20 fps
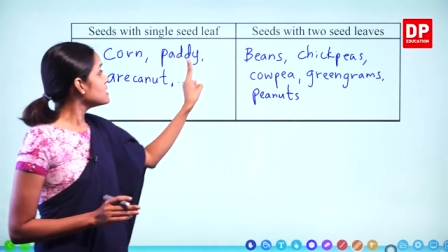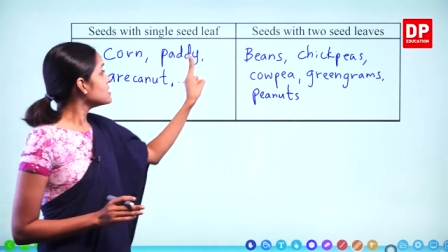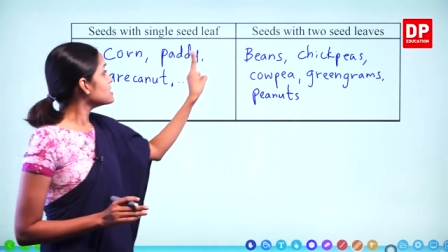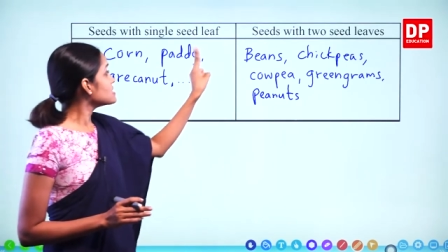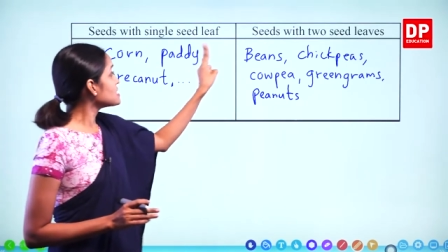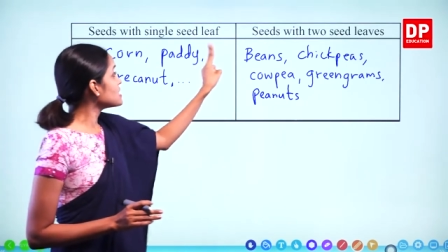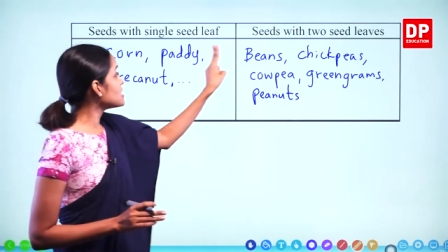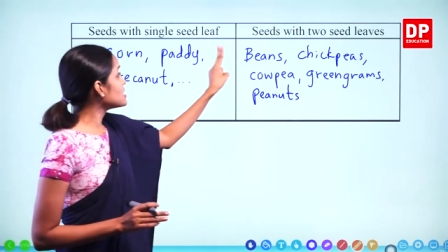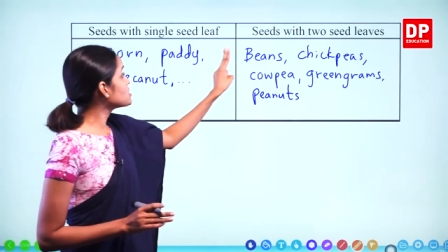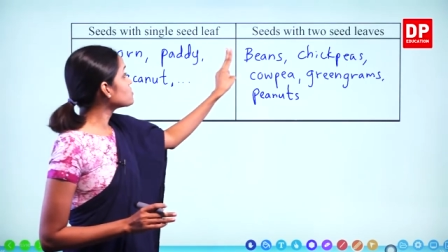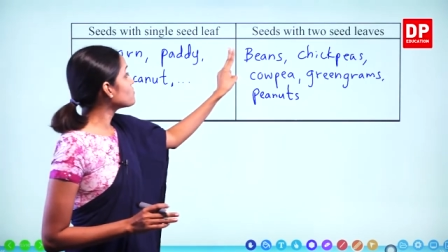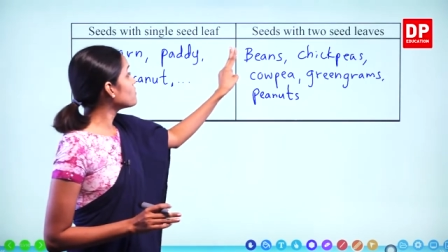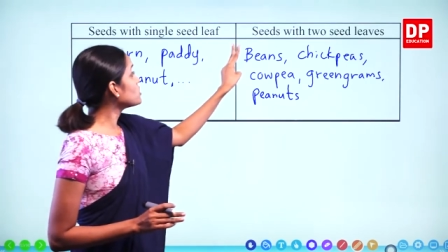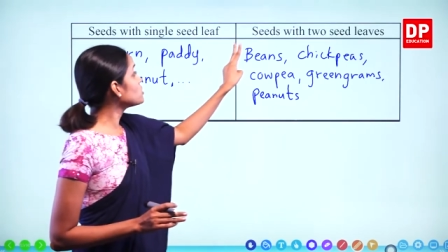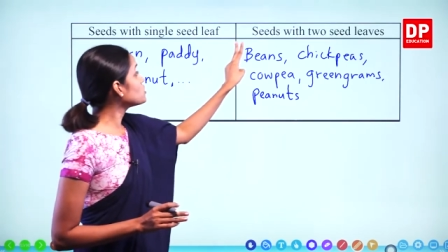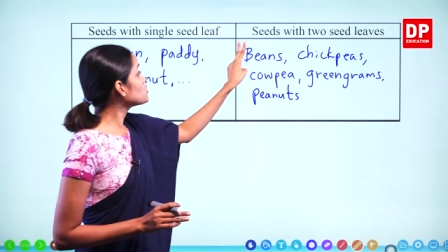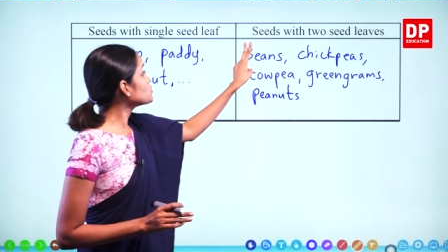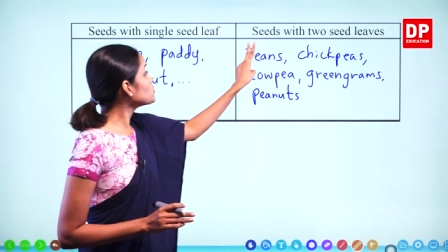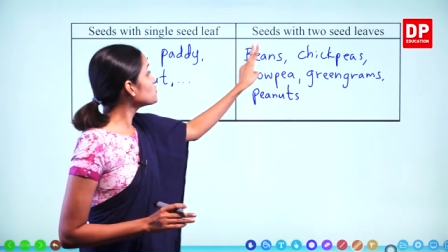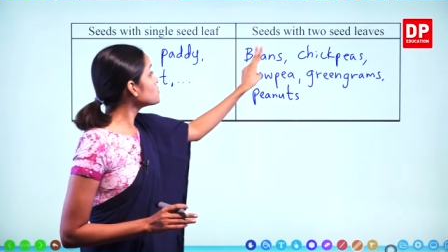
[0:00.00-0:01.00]
Seeds with
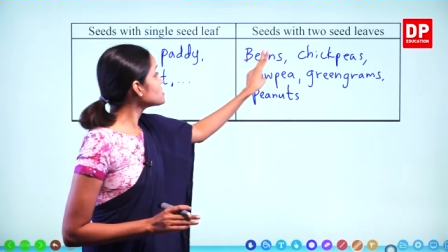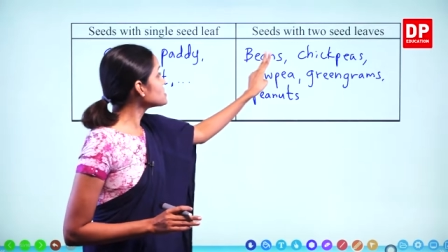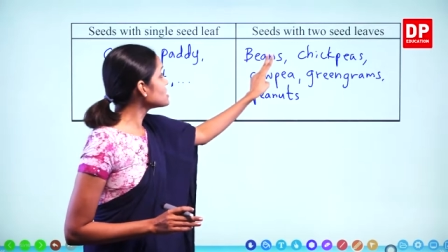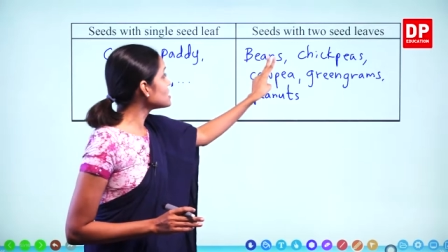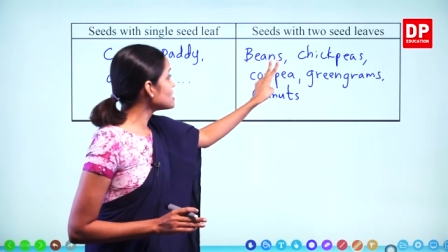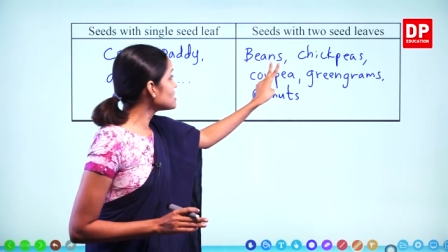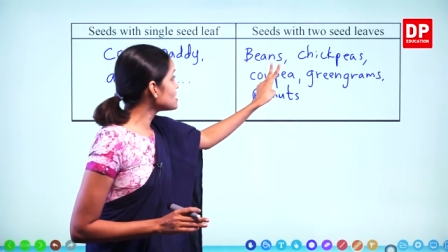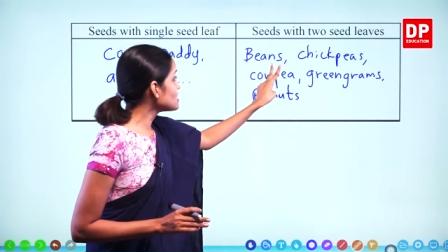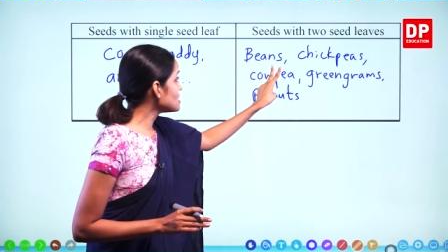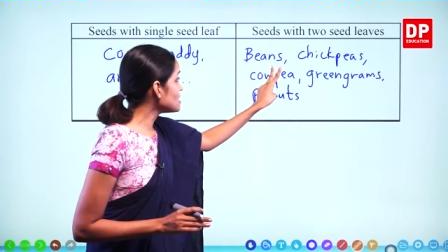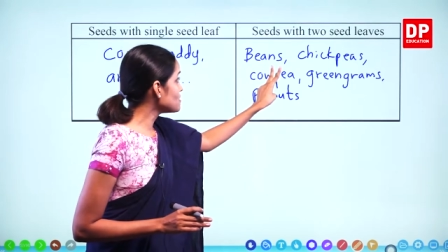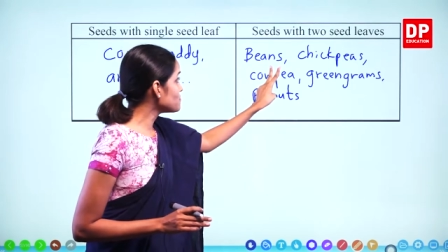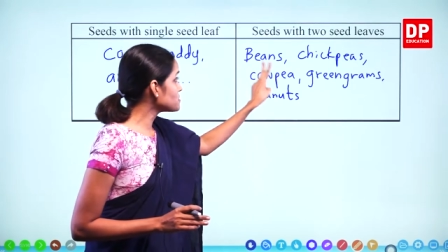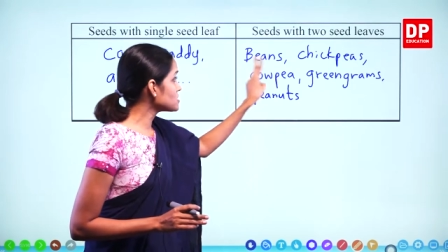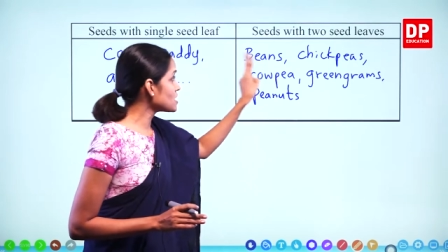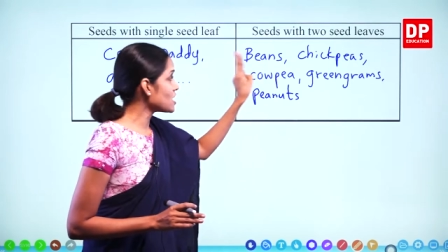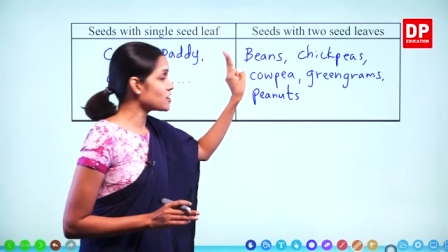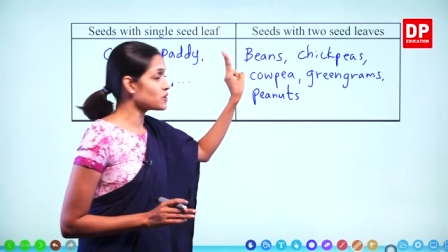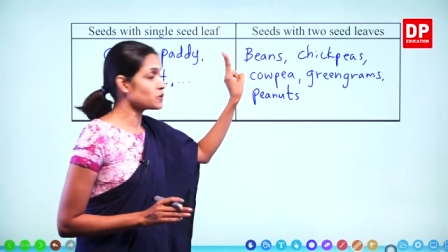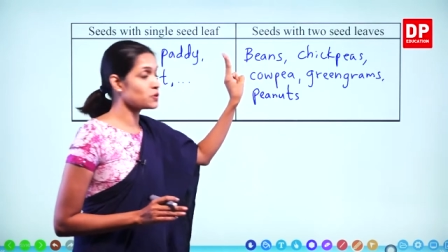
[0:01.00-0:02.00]
two seed leaves
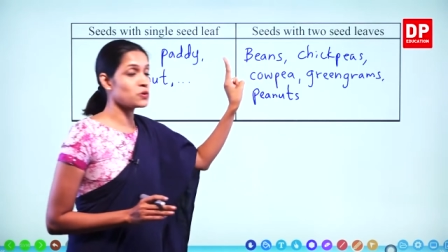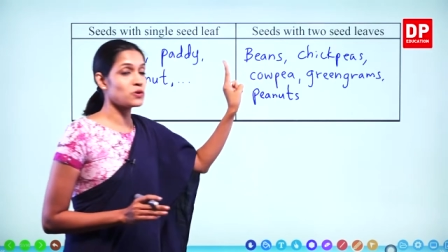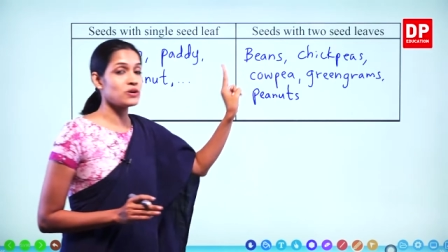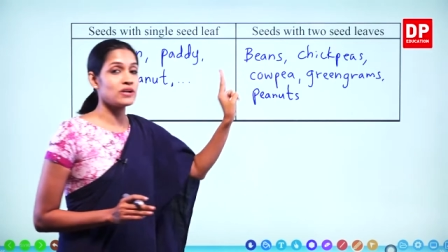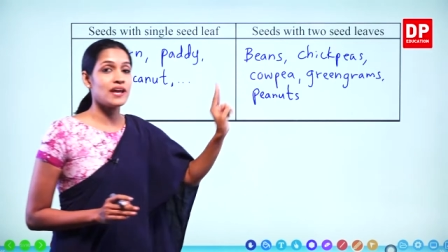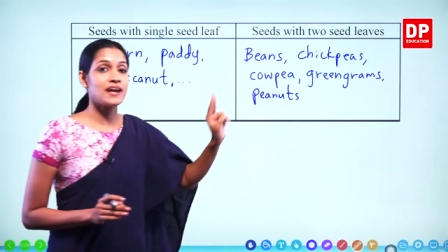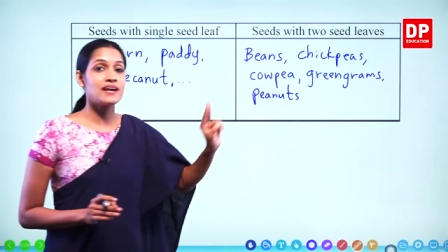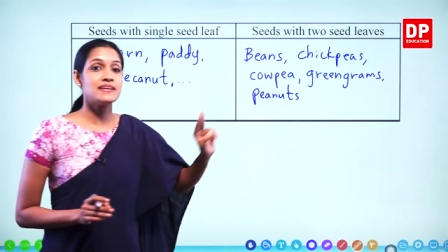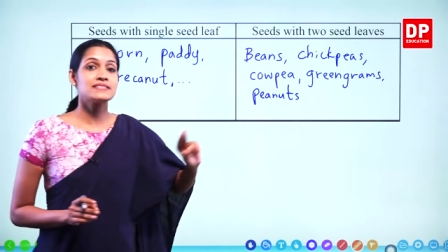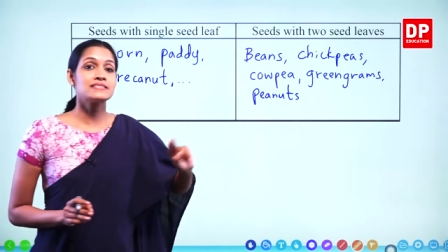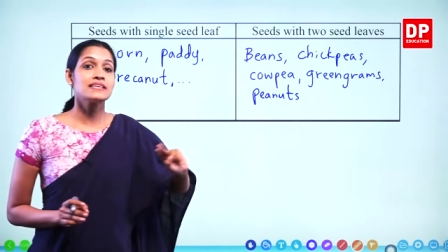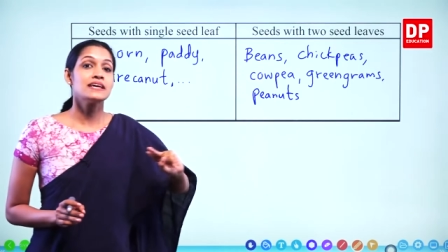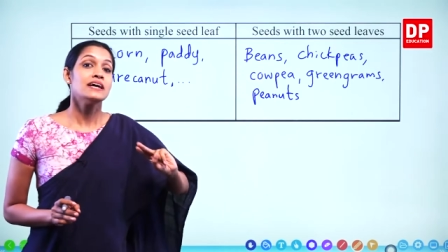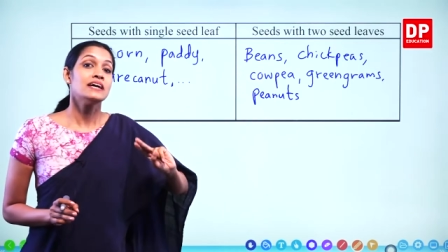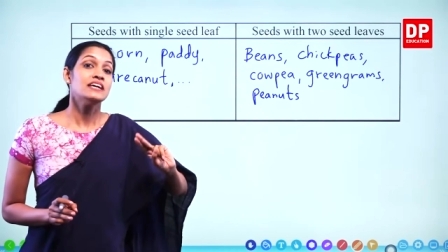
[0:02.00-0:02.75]
are known as